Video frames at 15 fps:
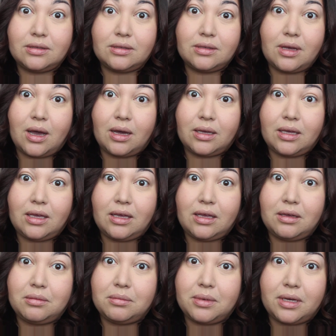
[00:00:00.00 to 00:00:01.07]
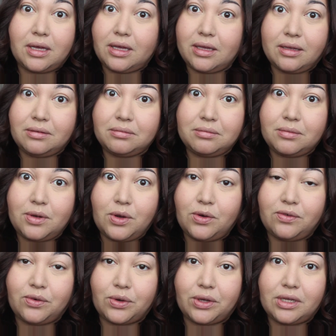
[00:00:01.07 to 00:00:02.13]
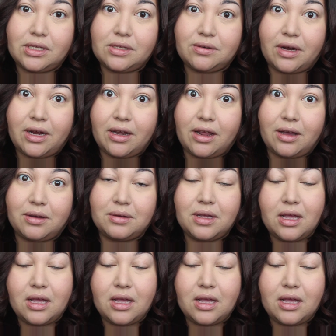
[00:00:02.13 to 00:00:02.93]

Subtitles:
talking but no voice right now.